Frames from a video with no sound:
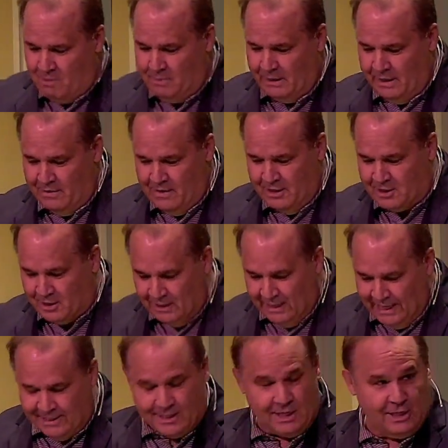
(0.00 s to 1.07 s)
But in this
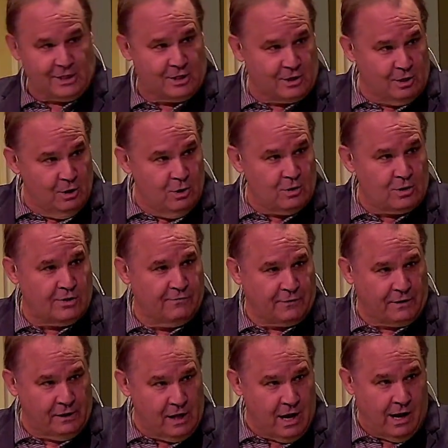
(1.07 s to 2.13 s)
least exclusive
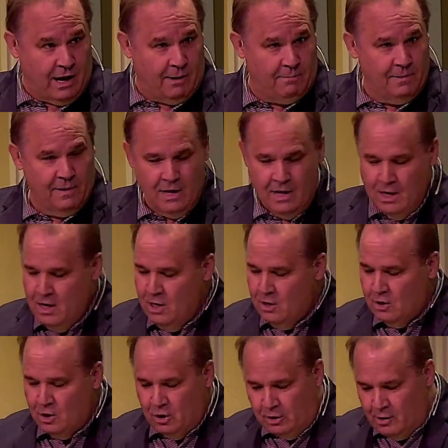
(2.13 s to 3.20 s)
club,
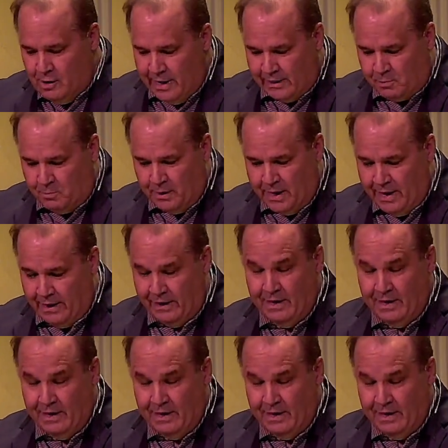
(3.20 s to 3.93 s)
you don't have to pay.